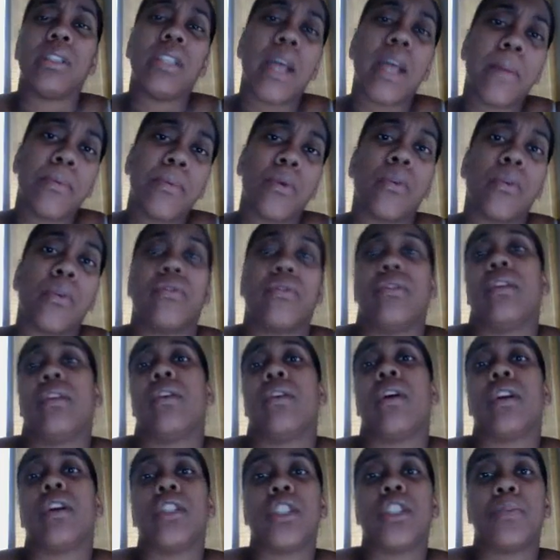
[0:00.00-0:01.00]
depth or if
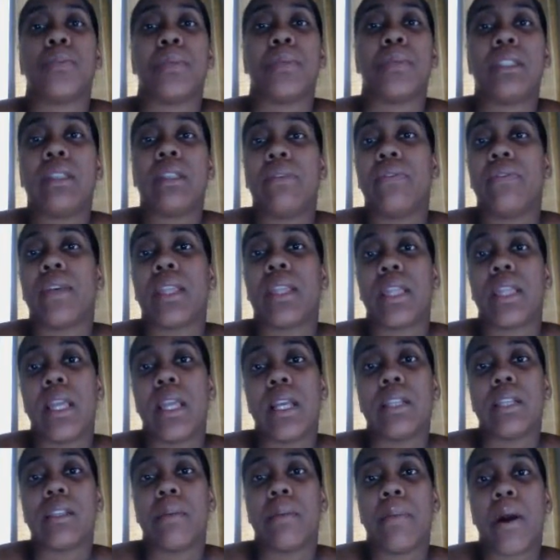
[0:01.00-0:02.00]
there are specific
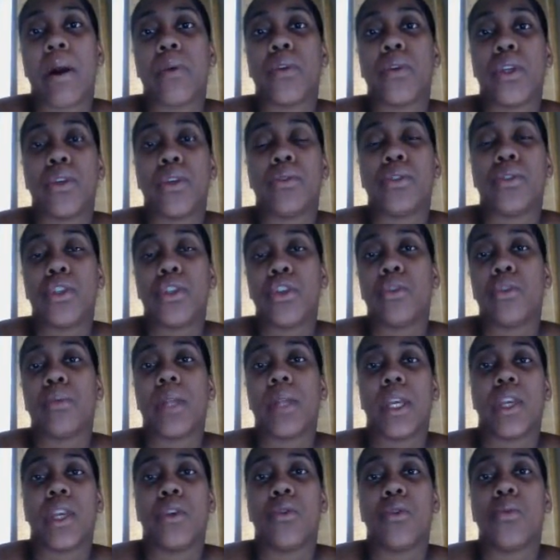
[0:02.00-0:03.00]
things about YouTube
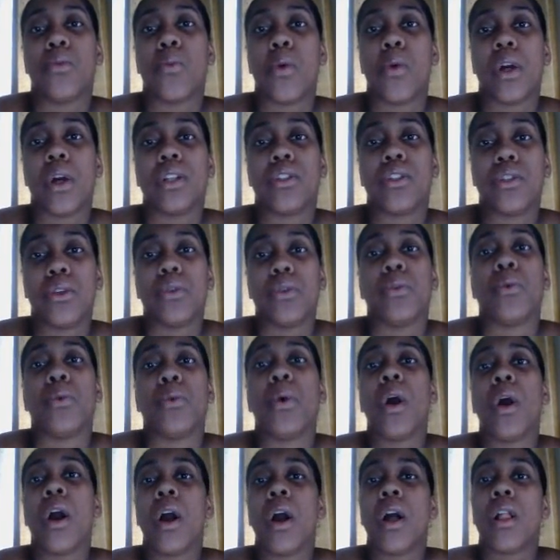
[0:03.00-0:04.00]
that you'd want to